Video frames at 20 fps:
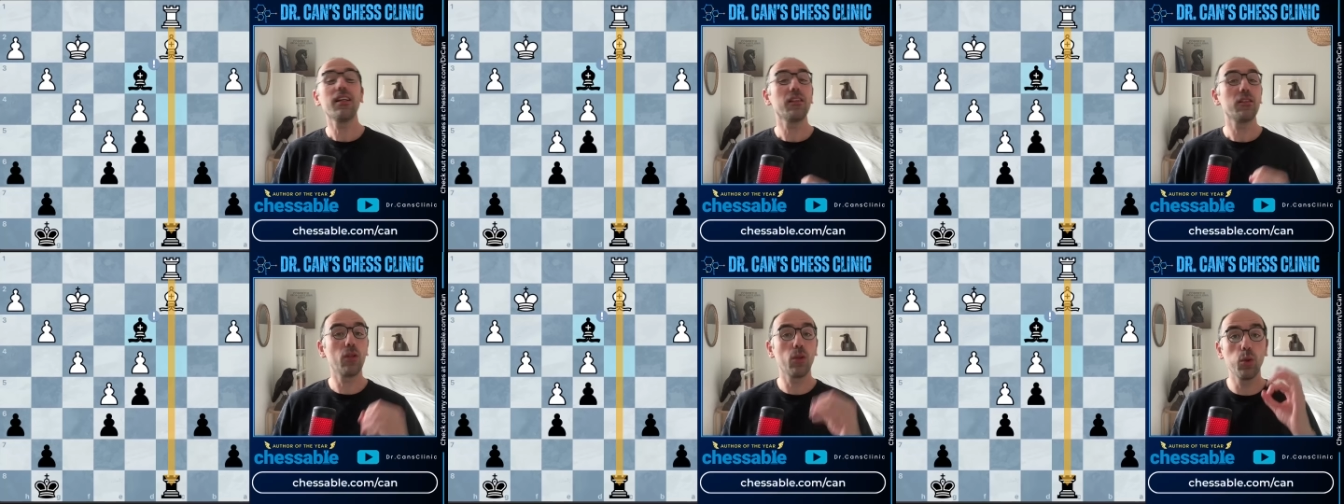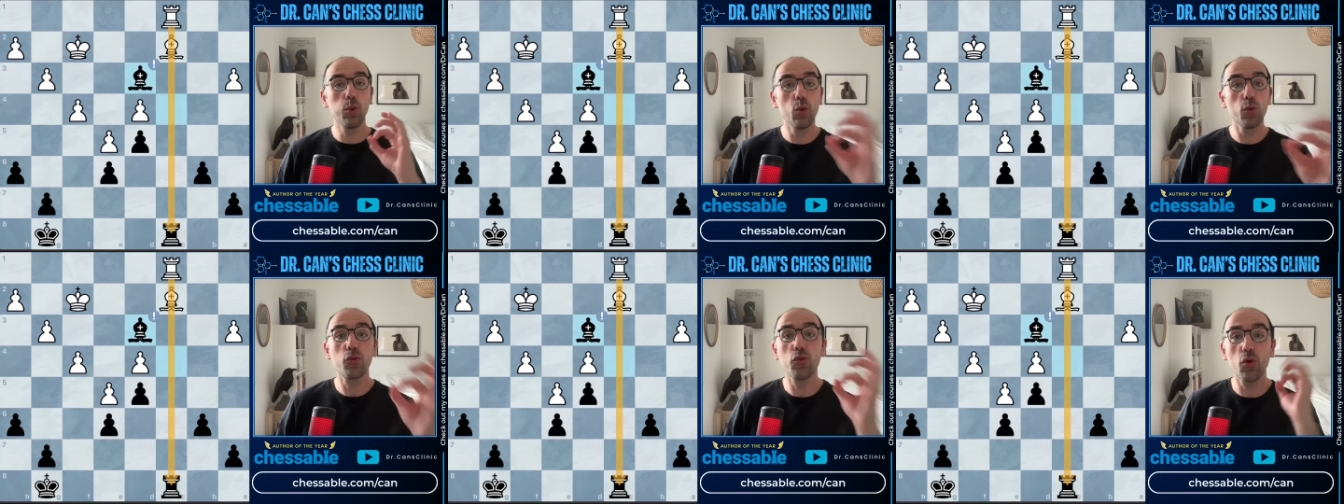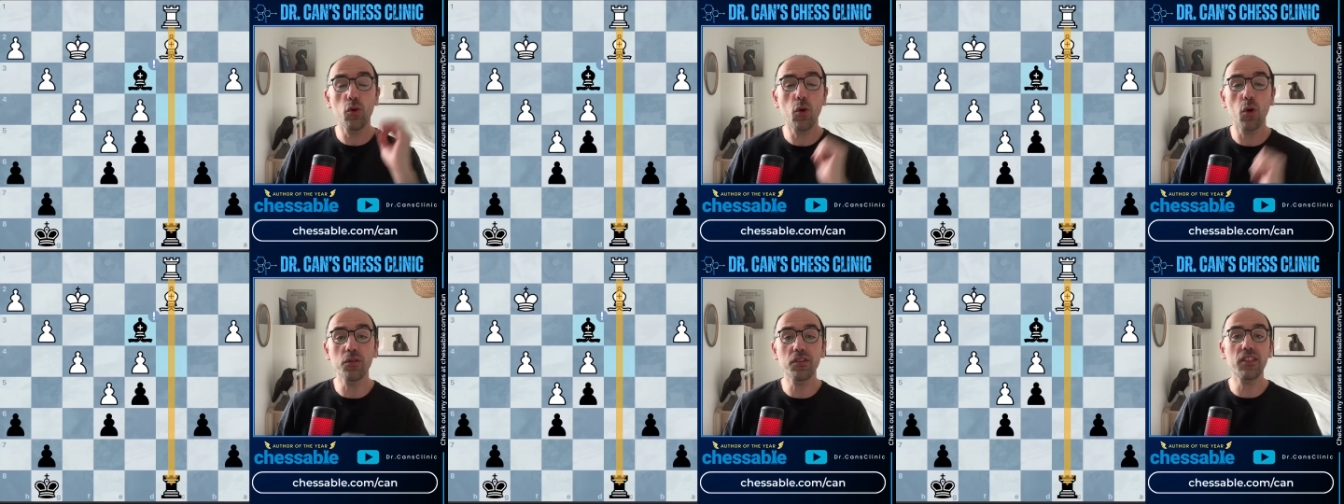the lose
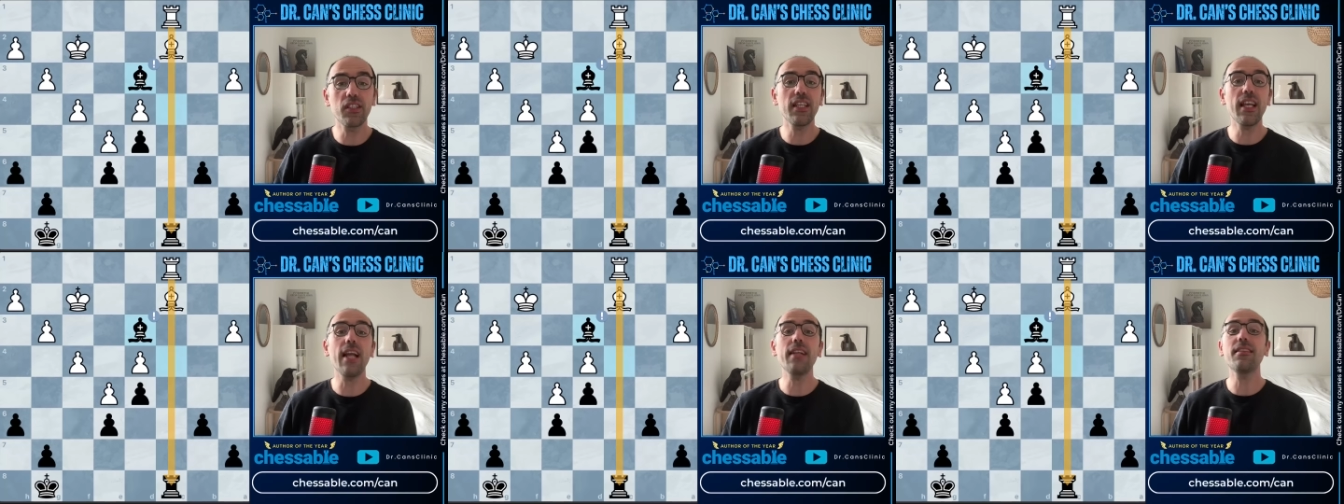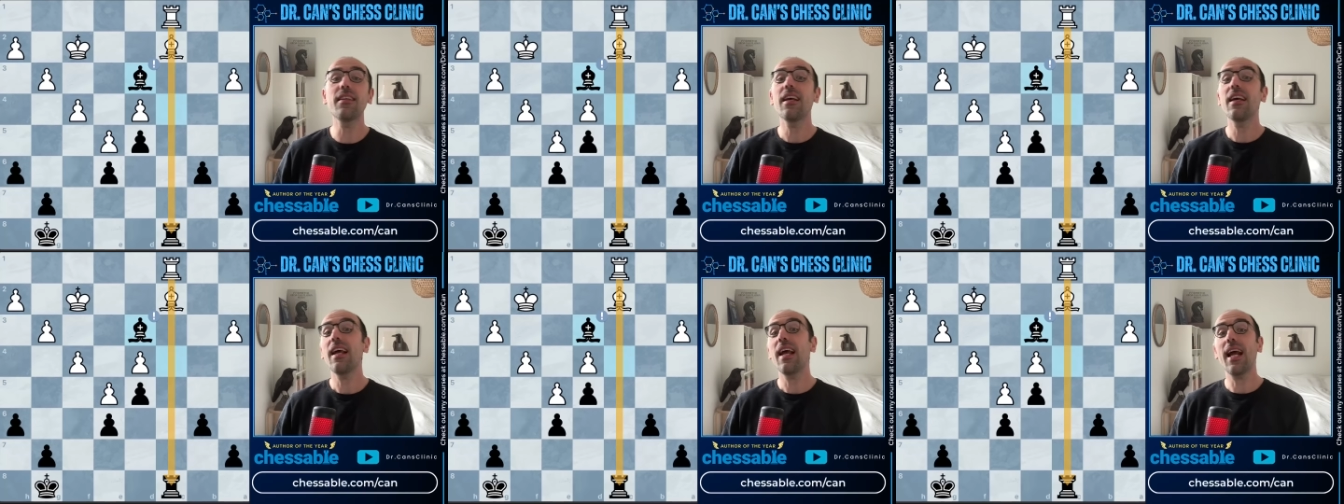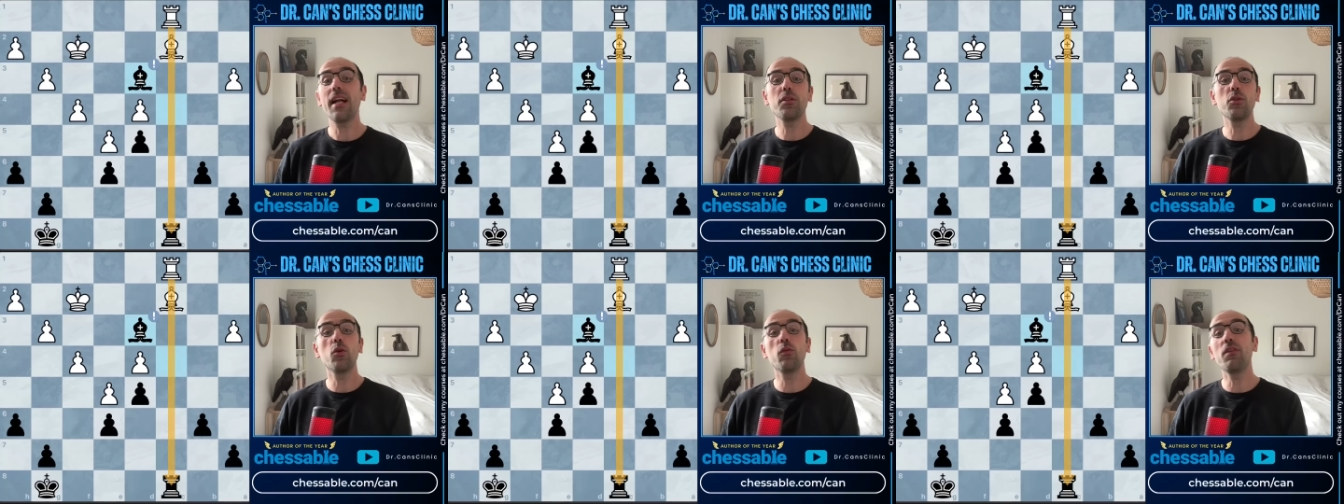rook on c8
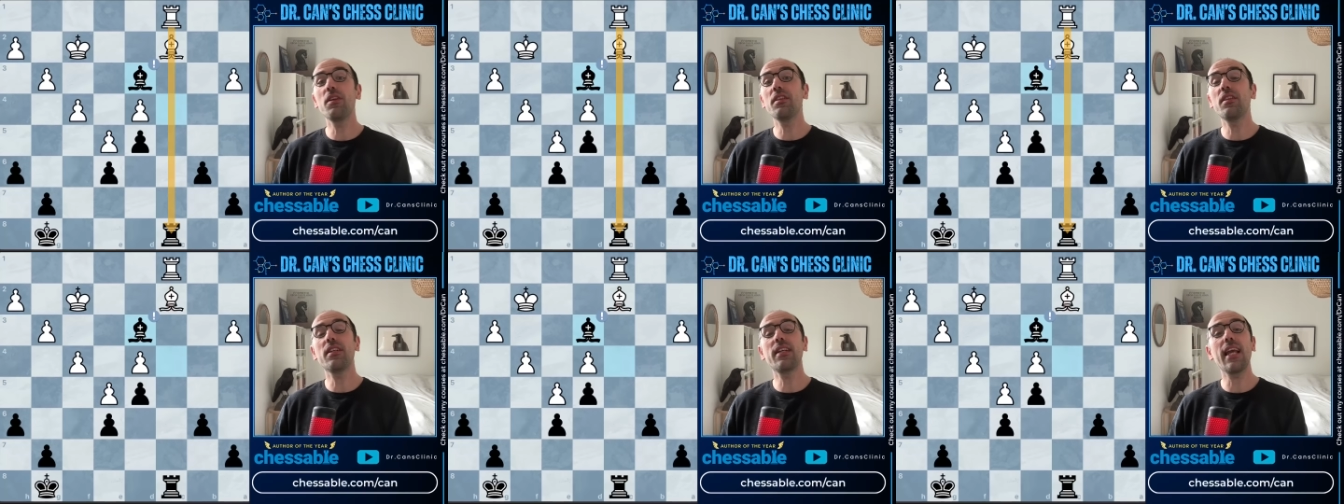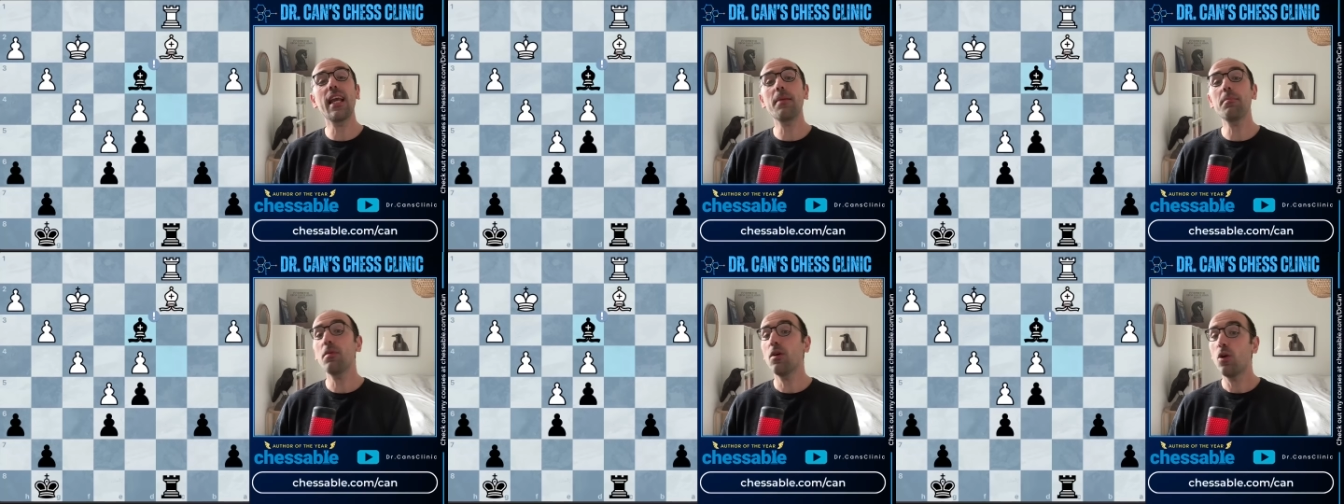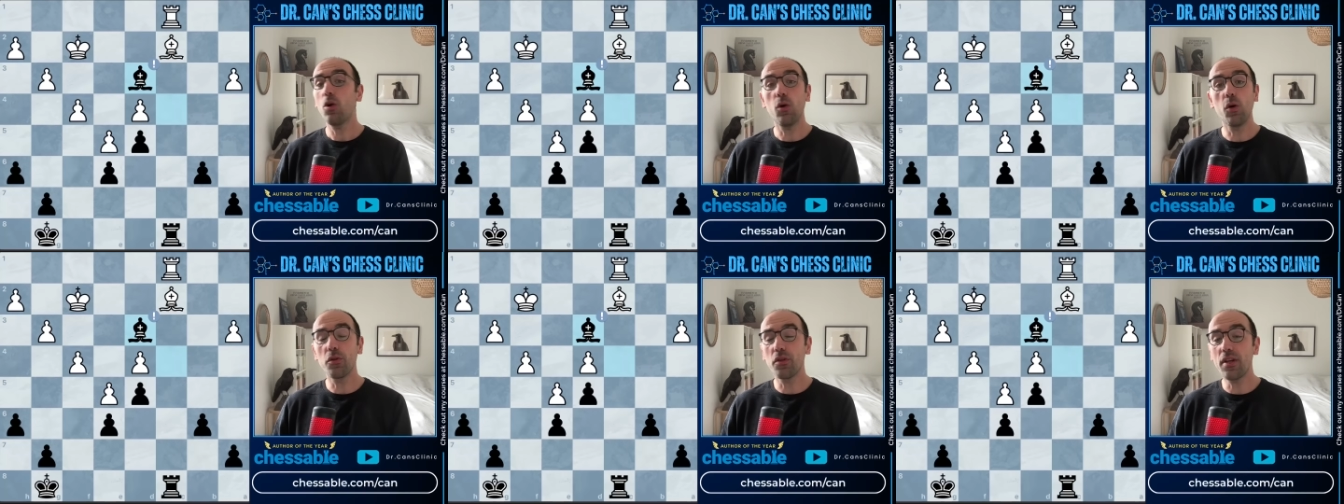and you win the
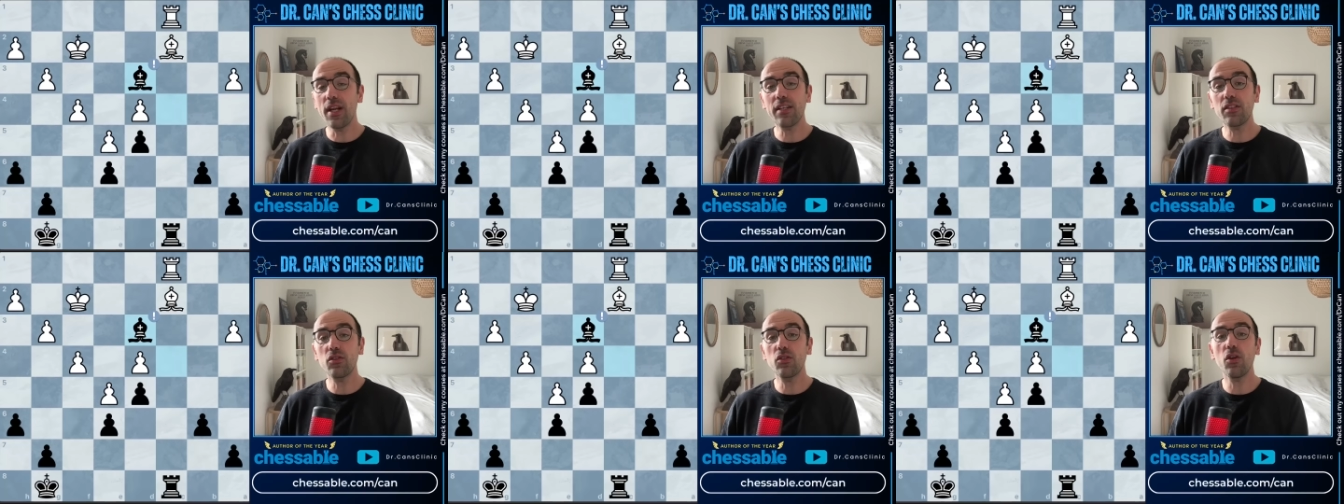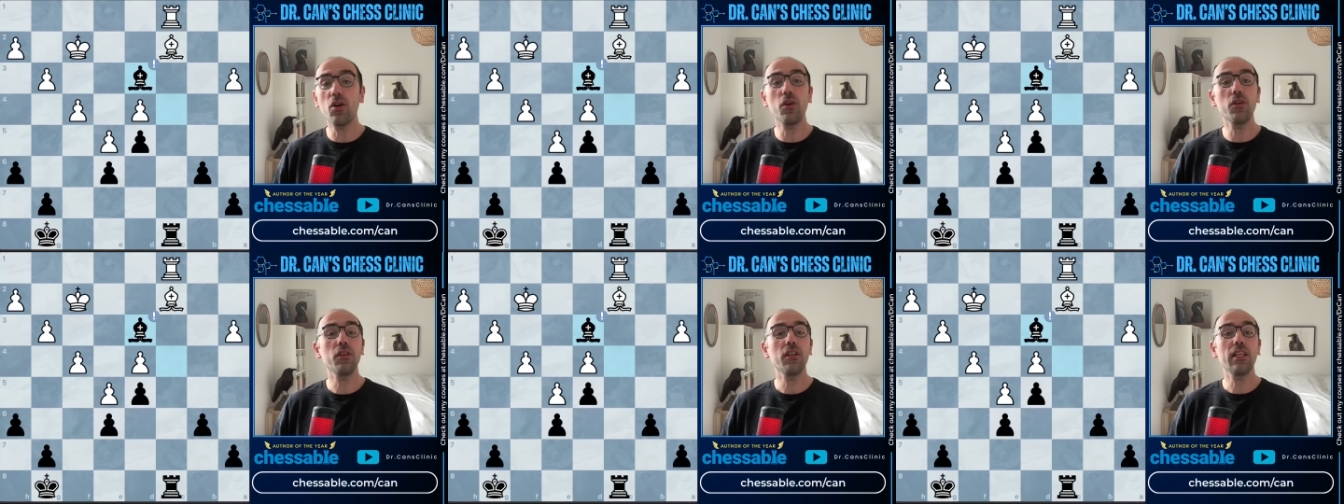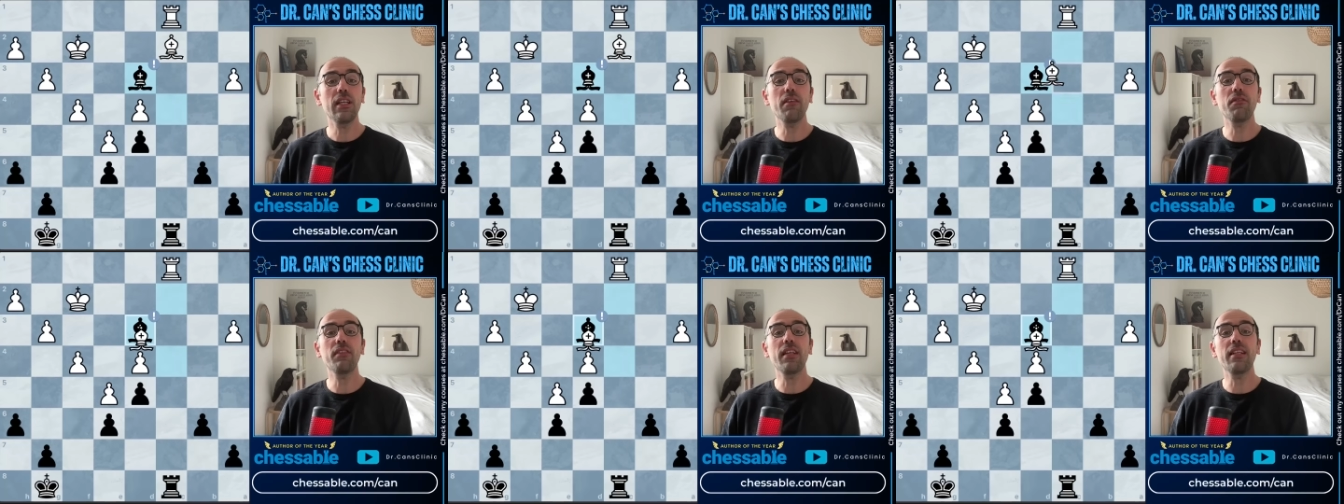game on the next turn
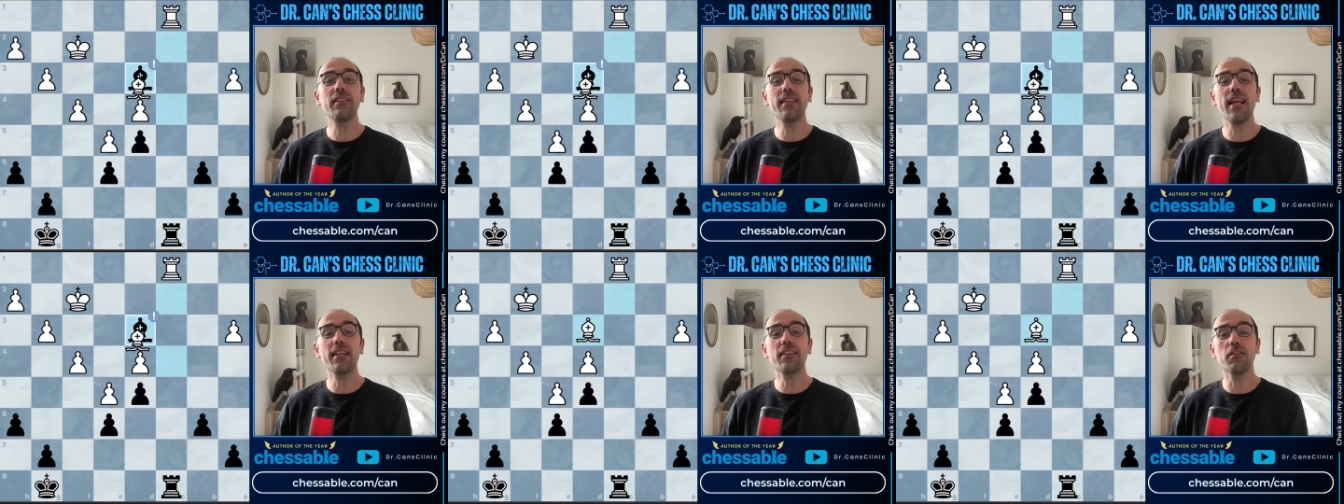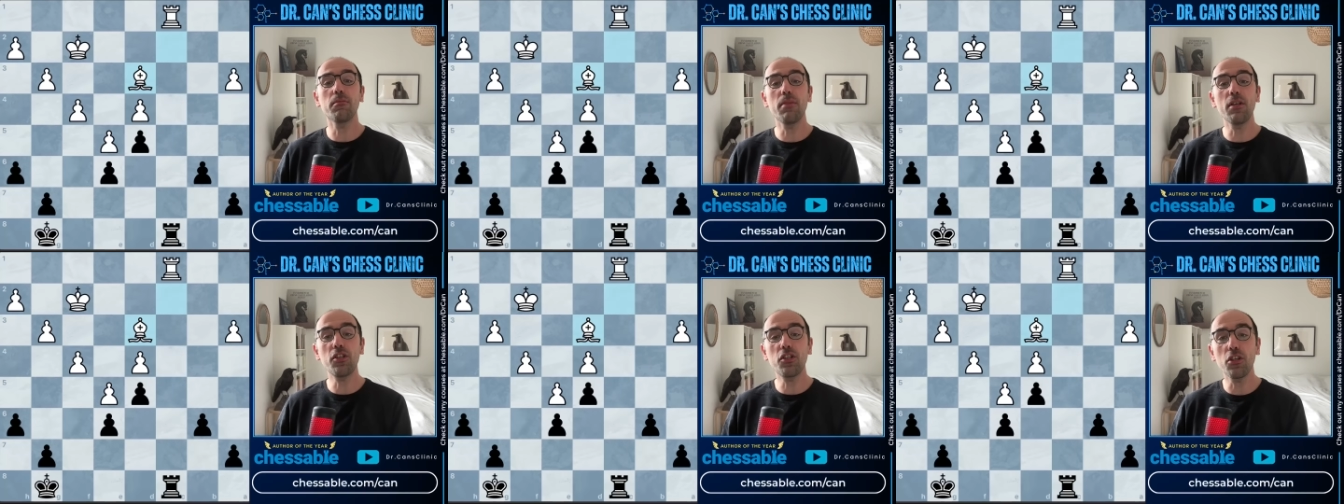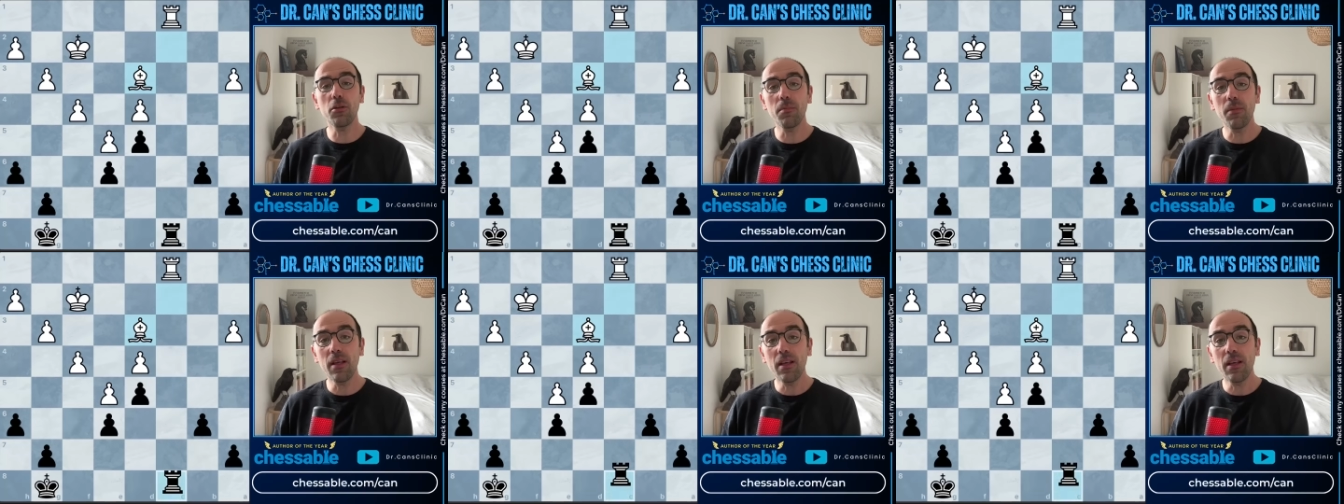if they take the bishop